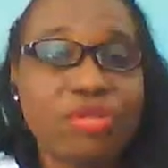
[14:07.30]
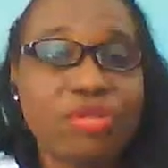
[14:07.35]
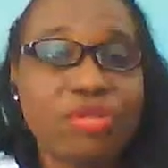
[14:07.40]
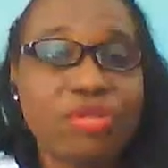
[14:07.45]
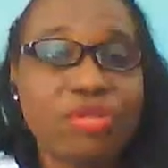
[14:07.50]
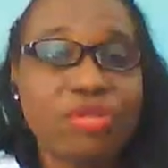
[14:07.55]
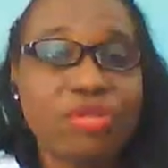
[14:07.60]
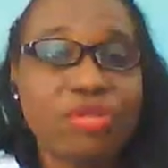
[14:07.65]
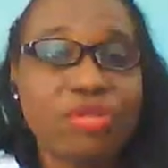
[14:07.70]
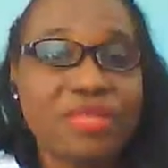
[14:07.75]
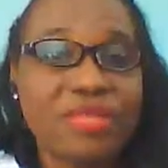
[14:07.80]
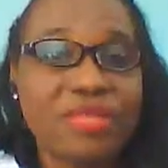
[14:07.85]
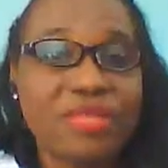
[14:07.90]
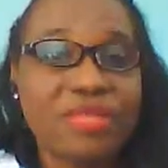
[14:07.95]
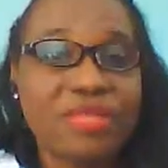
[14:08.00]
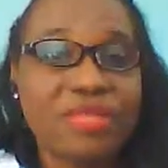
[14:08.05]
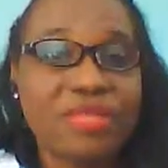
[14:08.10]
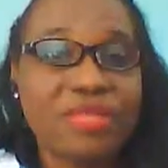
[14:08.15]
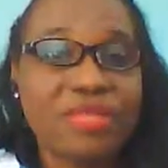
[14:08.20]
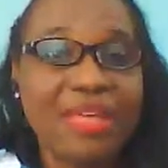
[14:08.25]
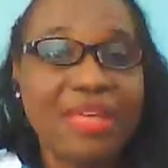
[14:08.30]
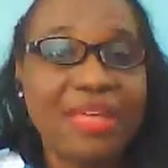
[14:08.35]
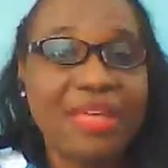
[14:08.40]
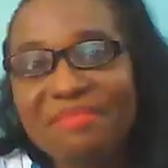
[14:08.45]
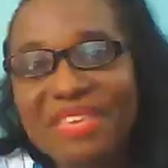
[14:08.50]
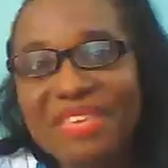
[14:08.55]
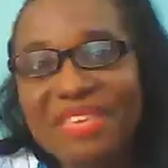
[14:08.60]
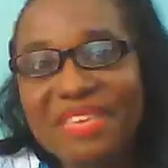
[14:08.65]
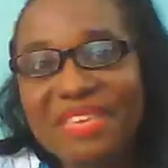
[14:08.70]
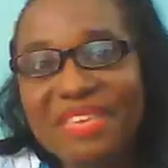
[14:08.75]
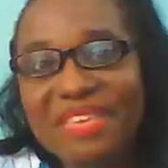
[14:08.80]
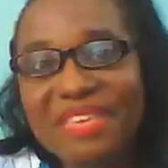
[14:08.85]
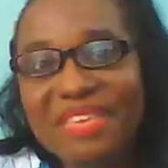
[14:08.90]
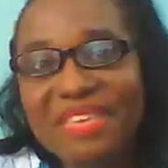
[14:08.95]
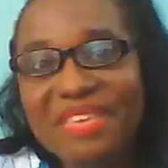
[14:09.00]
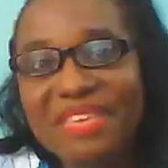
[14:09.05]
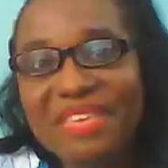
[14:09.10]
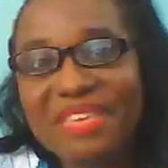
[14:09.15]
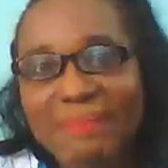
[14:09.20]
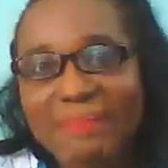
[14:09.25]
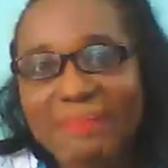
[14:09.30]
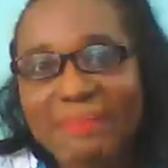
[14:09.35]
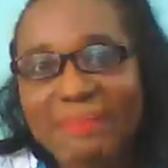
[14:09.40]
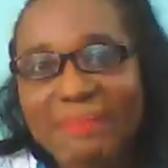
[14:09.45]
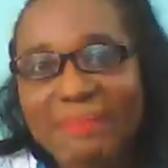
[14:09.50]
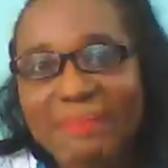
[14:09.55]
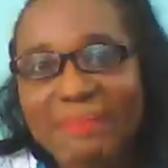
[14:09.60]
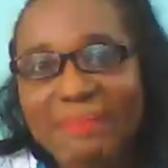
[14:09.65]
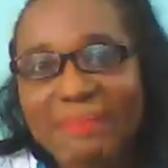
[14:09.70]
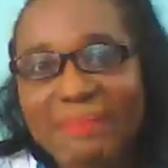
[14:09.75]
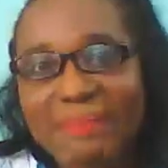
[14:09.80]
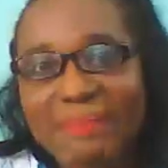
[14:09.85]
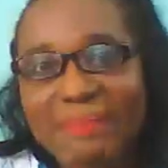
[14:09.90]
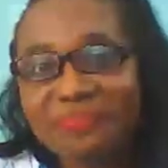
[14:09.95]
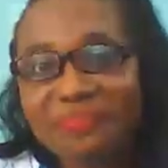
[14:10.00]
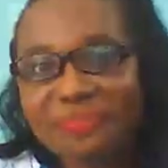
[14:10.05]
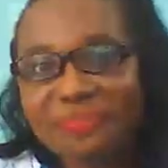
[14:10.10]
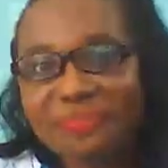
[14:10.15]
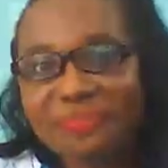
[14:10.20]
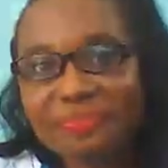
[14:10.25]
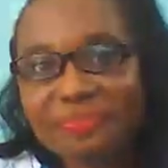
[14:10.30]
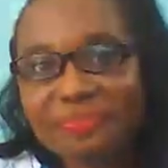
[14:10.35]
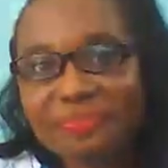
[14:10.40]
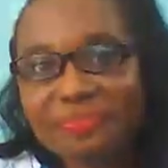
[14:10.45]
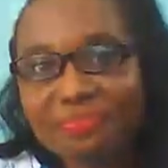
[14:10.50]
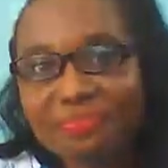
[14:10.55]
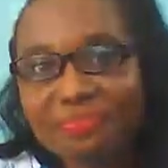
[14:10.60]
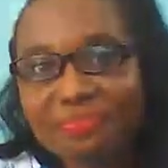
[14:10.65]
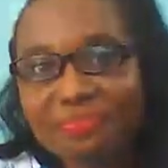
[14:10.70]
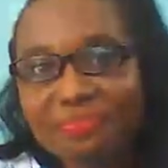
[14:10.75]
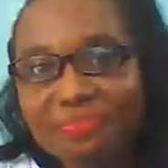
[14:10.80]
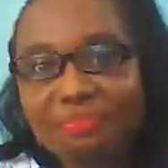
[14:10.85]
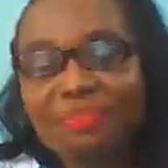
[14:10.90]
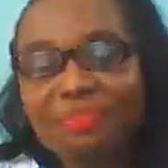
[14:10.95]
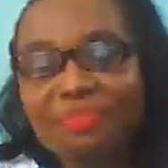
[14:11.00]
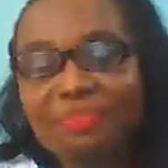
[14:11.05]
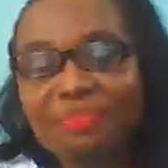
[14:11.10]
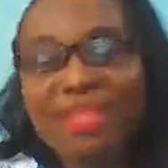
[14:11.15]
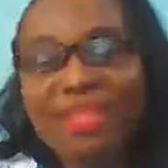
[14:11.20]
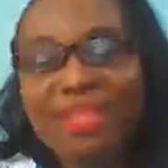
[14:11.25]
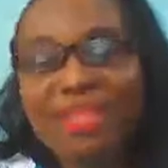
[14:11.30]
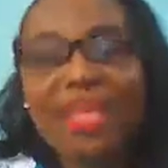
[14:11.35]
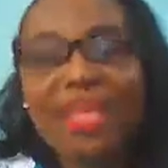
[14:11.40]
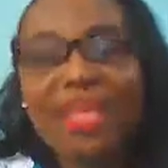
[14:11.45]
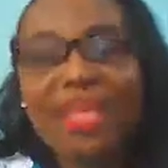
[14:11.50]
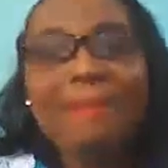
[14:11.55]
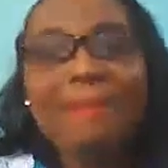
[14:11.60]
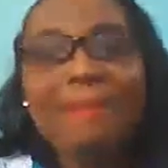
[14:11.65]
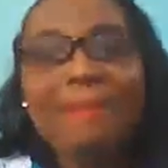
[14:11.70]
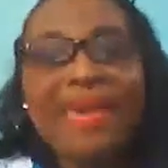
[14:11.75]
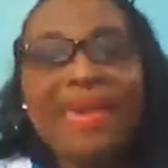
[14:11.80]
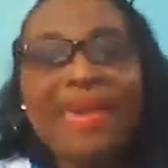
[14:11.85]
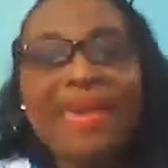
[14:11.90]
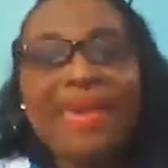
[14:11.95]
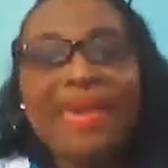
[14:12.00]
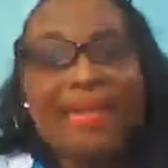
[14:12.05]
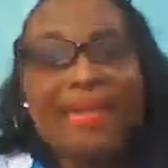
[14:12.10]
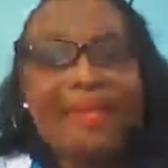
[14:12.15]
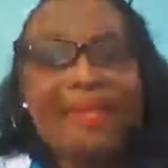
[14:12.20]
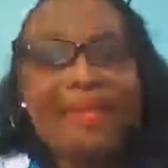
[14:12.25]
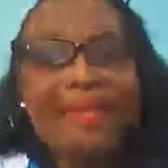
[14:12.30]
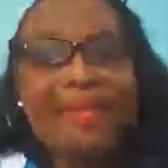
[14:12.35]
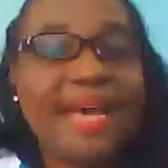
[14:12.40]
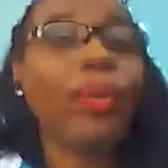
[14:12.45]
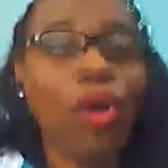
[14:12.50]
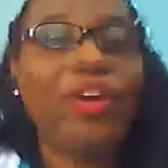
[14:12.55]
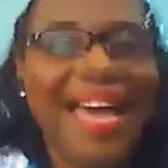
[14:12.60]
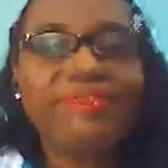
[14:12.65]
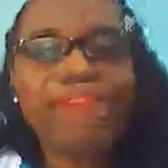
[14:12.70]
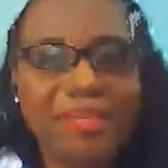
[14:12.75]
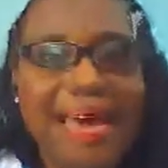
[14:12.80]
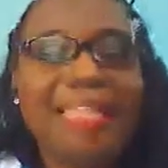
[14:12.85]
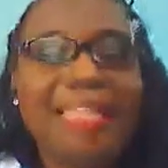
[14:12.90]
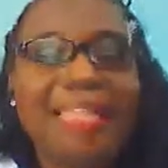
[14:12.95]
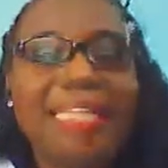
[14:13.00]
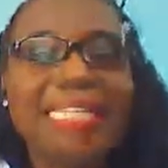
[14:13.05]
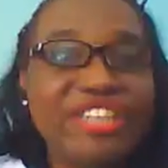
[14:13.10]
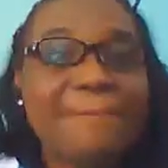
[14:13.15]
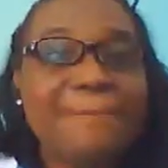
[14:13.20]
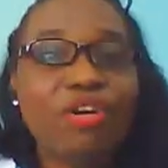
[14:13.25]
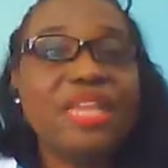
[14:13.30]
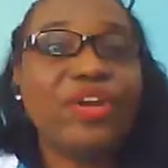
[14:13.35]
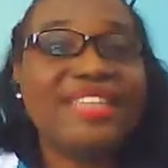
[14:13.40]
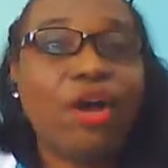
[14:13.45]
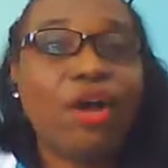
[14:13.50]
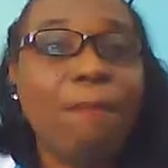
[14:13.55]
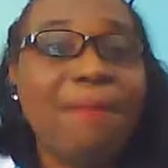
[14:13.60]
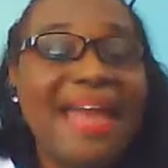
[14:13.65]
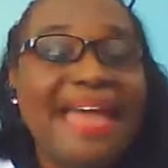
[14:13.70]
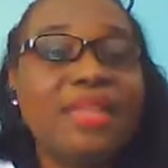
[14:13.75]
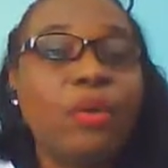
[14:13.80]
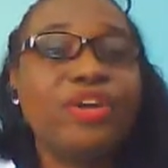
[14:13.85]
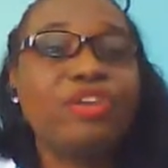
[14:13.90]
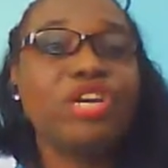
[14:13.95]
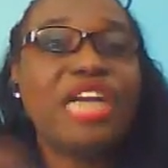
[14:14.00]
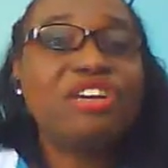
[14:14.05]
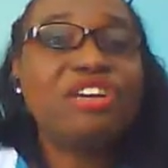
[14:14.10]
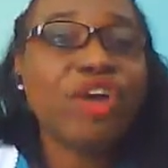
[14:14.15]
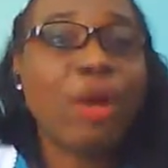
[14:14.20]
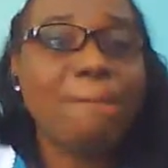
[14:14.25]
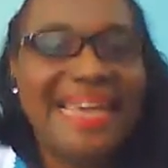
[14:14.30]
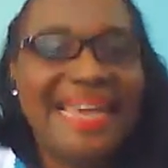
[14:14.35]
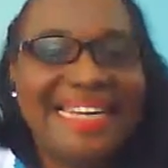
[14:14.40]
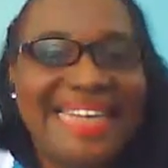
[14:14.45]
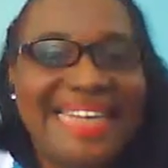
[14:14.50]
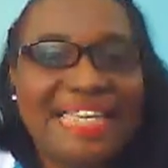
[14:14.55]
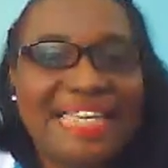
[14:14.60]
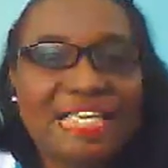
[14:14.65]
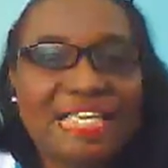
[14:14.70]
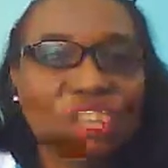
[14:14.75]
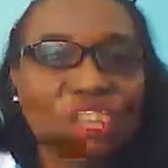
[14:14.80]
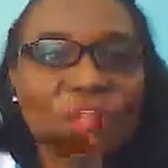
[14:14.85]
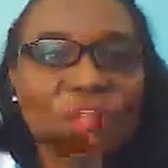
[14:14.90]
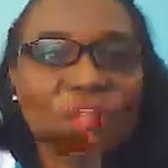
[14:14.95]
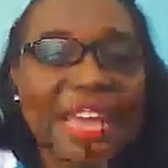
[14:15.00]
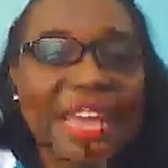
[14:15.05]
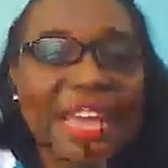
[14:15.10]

resources, that in the sense that you blame hospitals that were not registered because they were not in compliance.